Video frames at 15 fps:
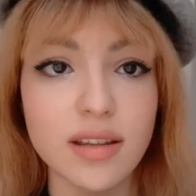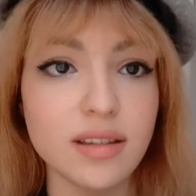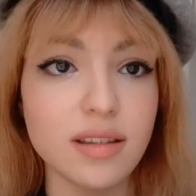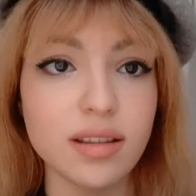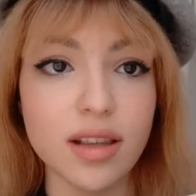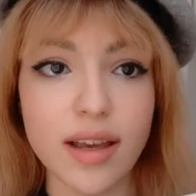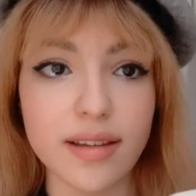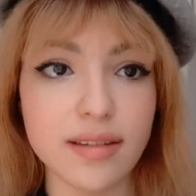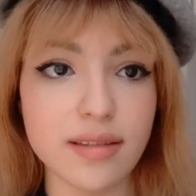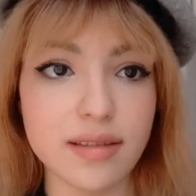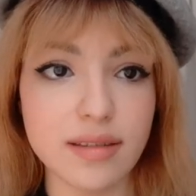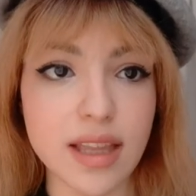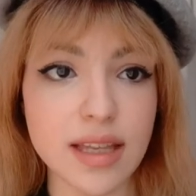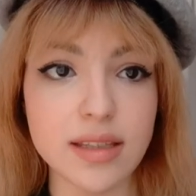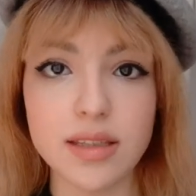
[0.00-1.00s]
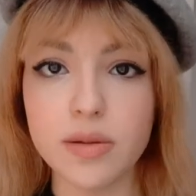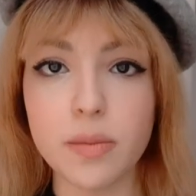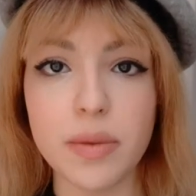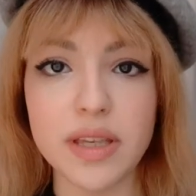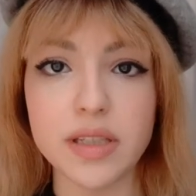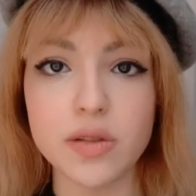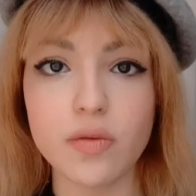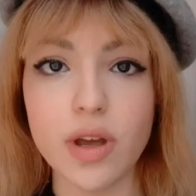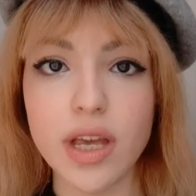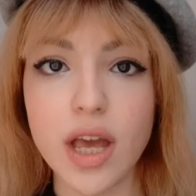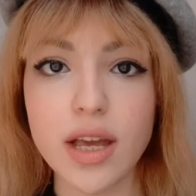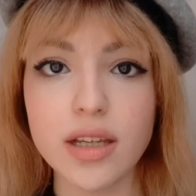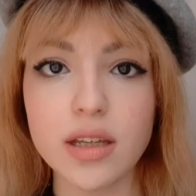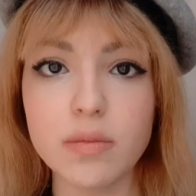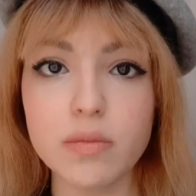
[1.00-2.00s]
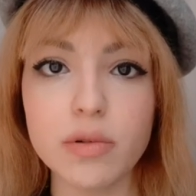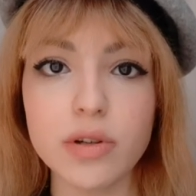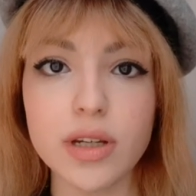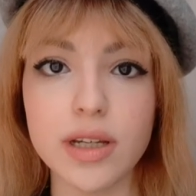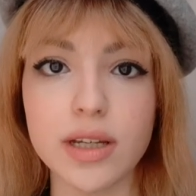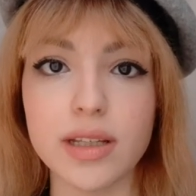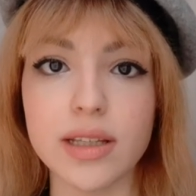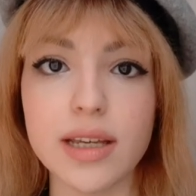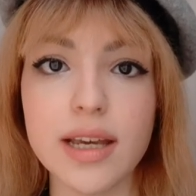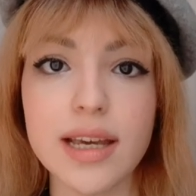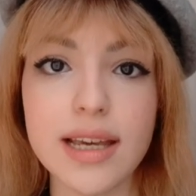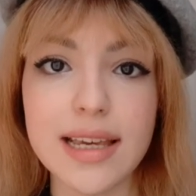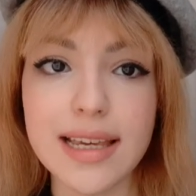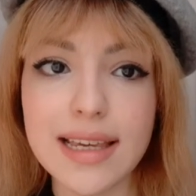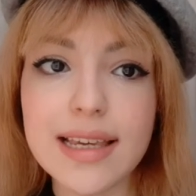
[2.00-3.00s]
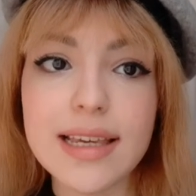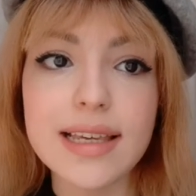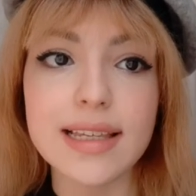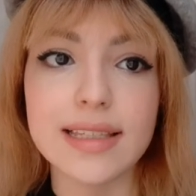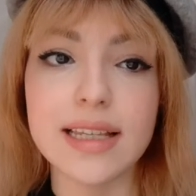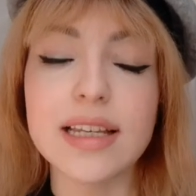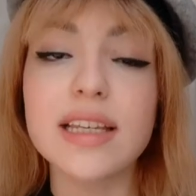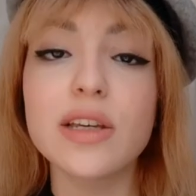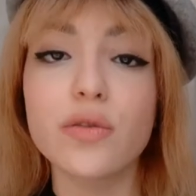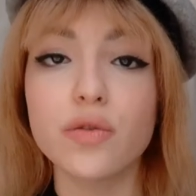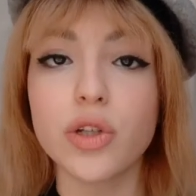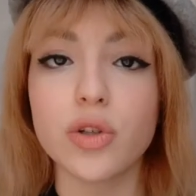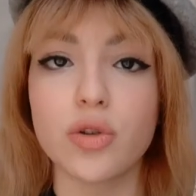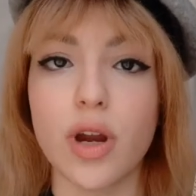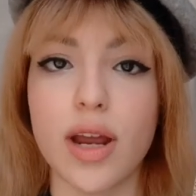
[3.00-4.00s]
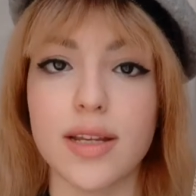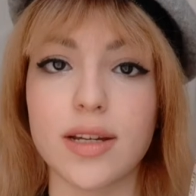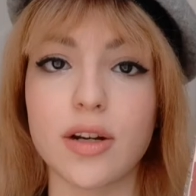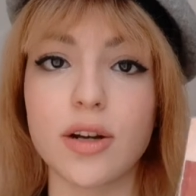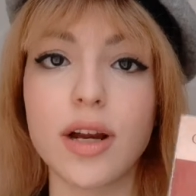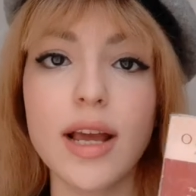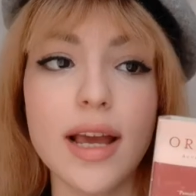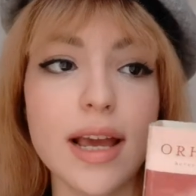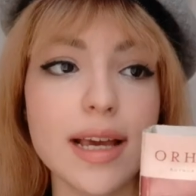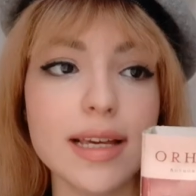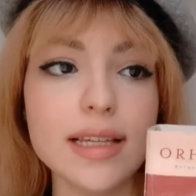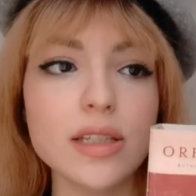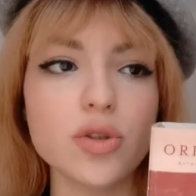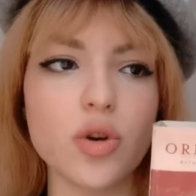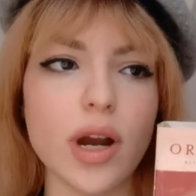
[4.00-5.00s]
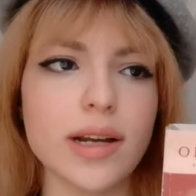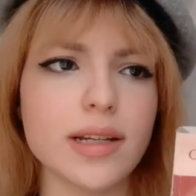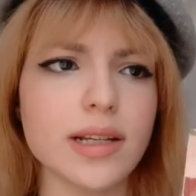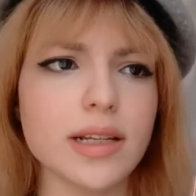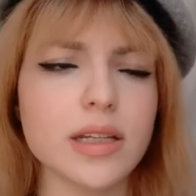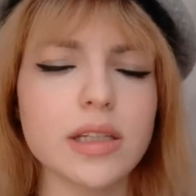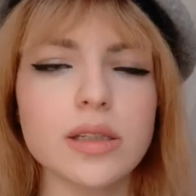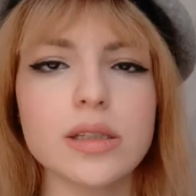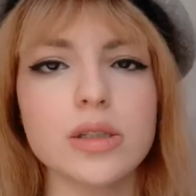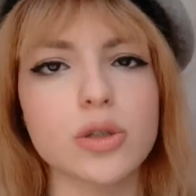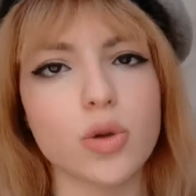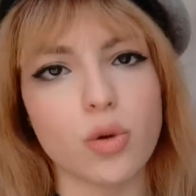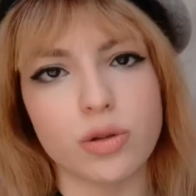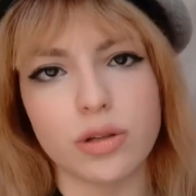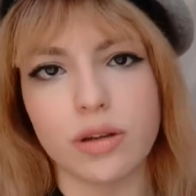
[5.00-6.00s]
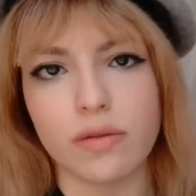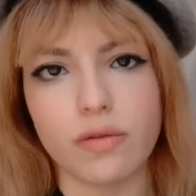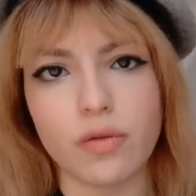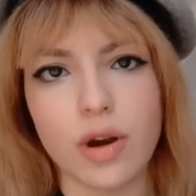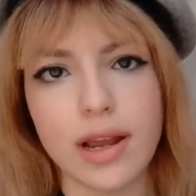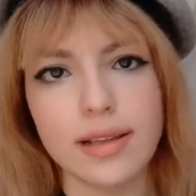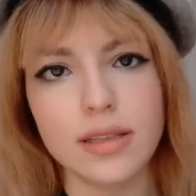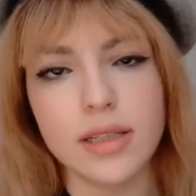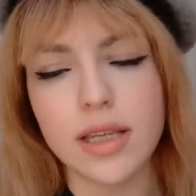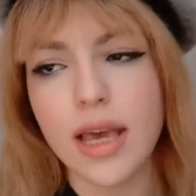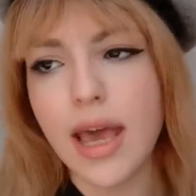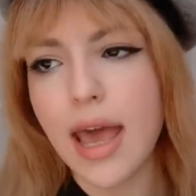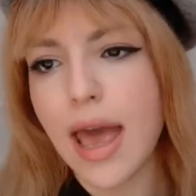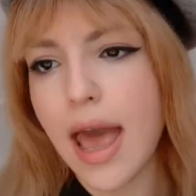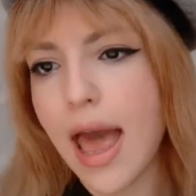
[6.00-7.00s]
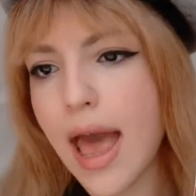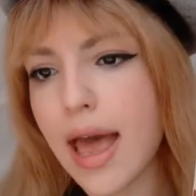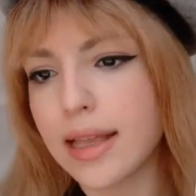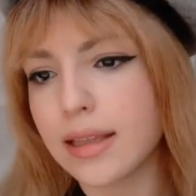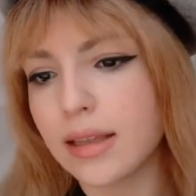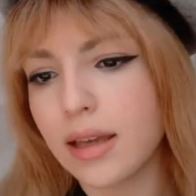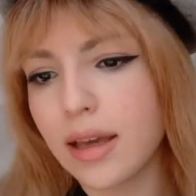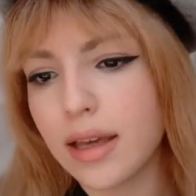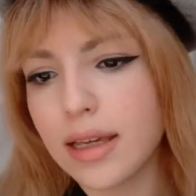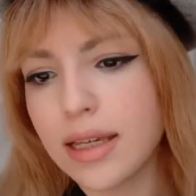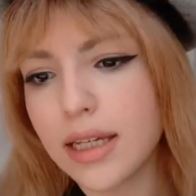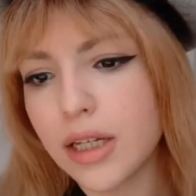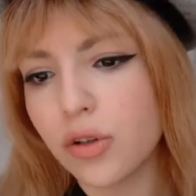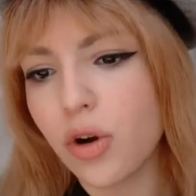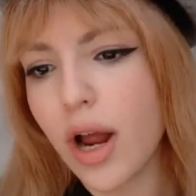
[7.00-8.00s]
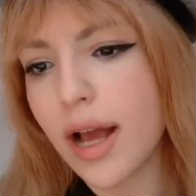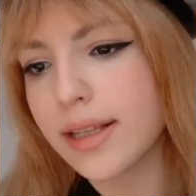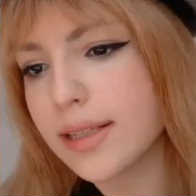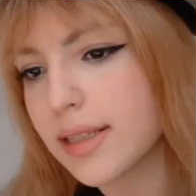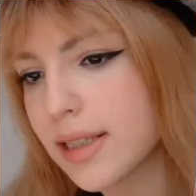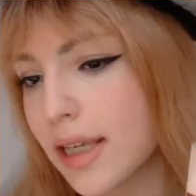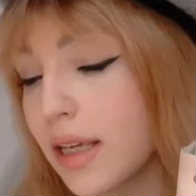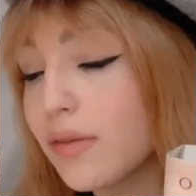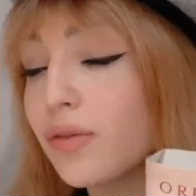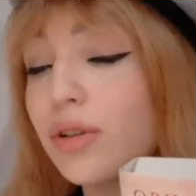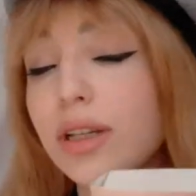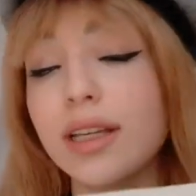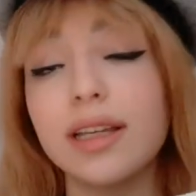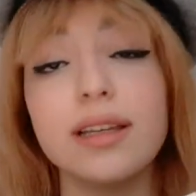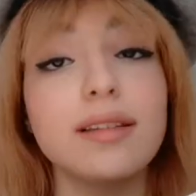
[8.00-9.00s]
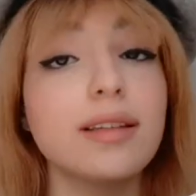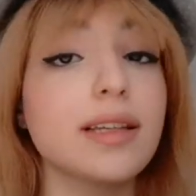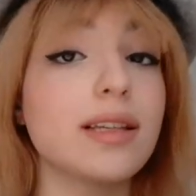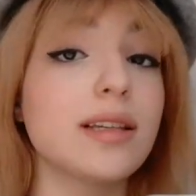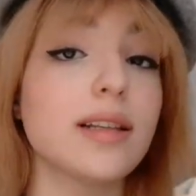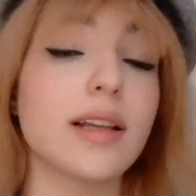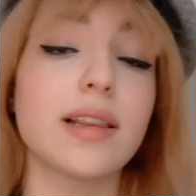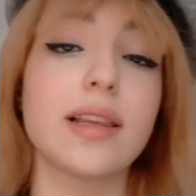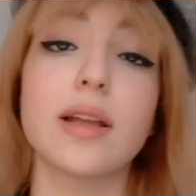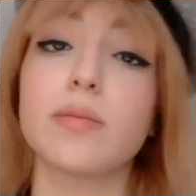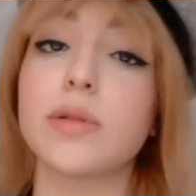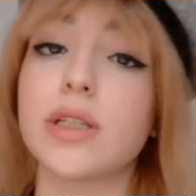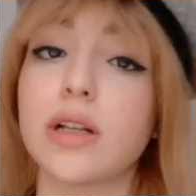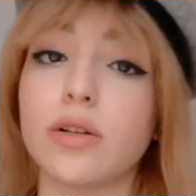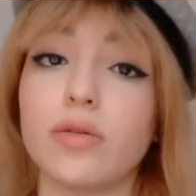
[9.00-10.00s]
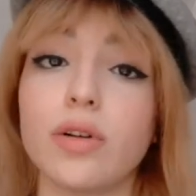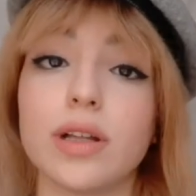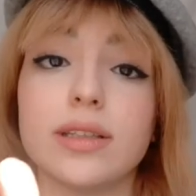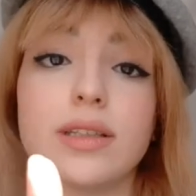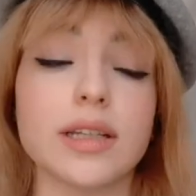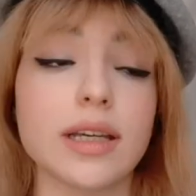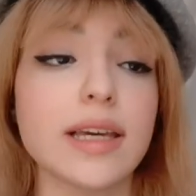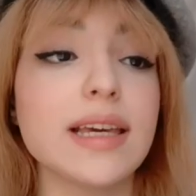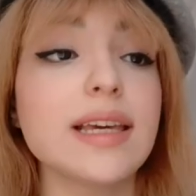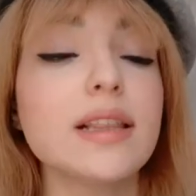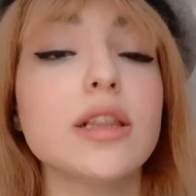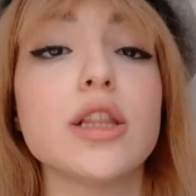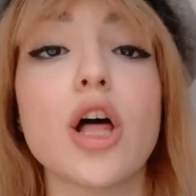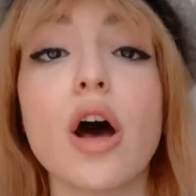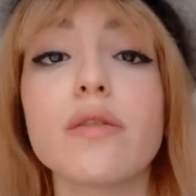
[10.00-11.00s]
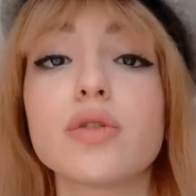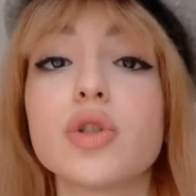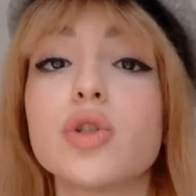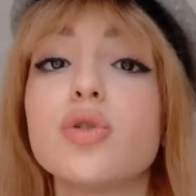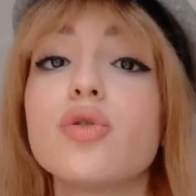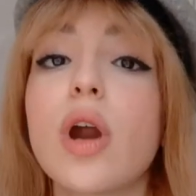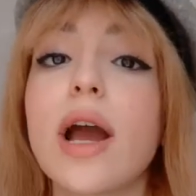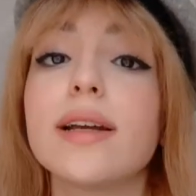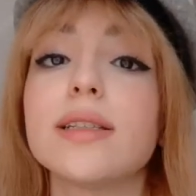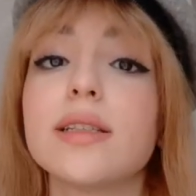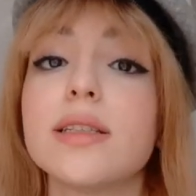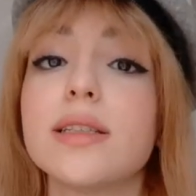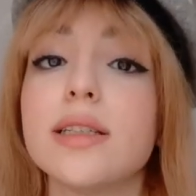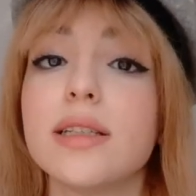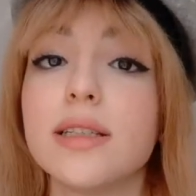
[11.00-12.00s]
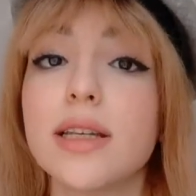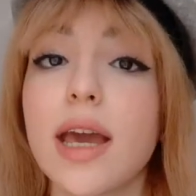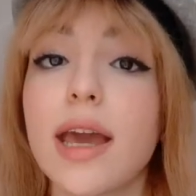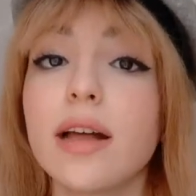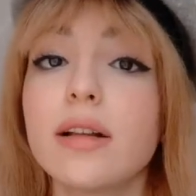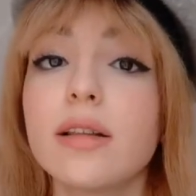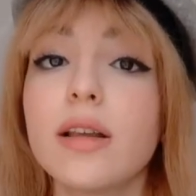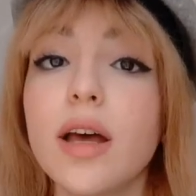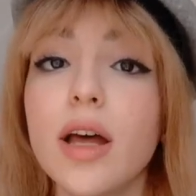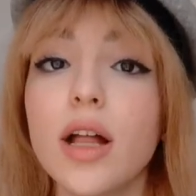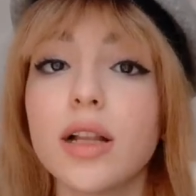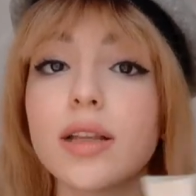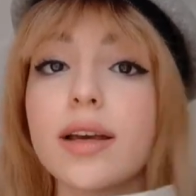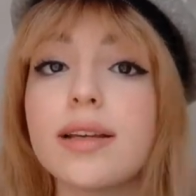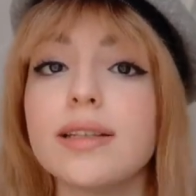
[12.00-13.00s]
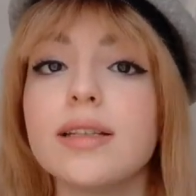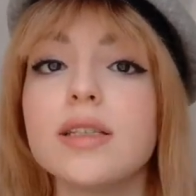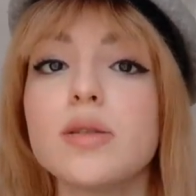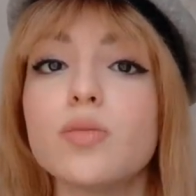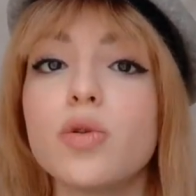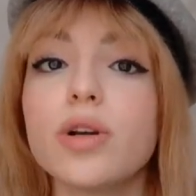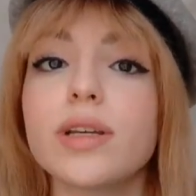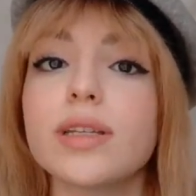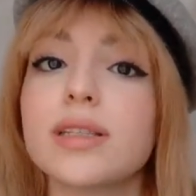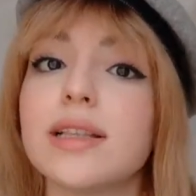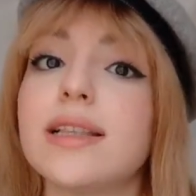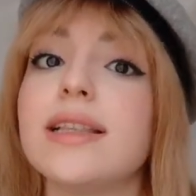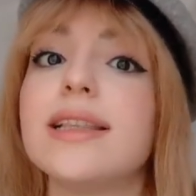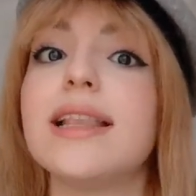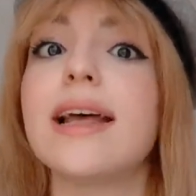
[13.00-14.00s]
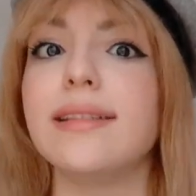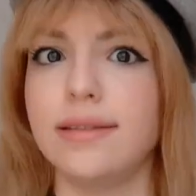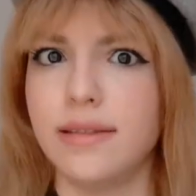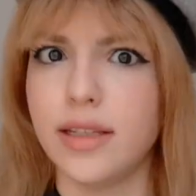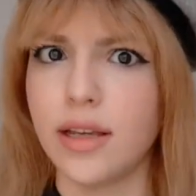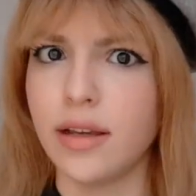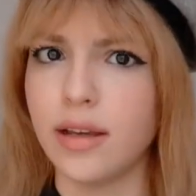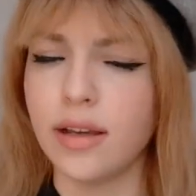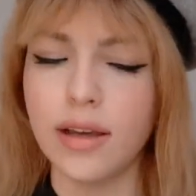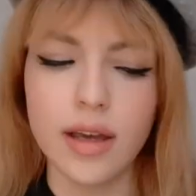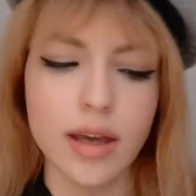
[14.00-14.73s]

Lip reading: Like, that's the best way I can put it. He is a gifted writer. His writing is so different, and he writes, he let me tell you one thing. He loves to write in detail. Like, this book is lengthy.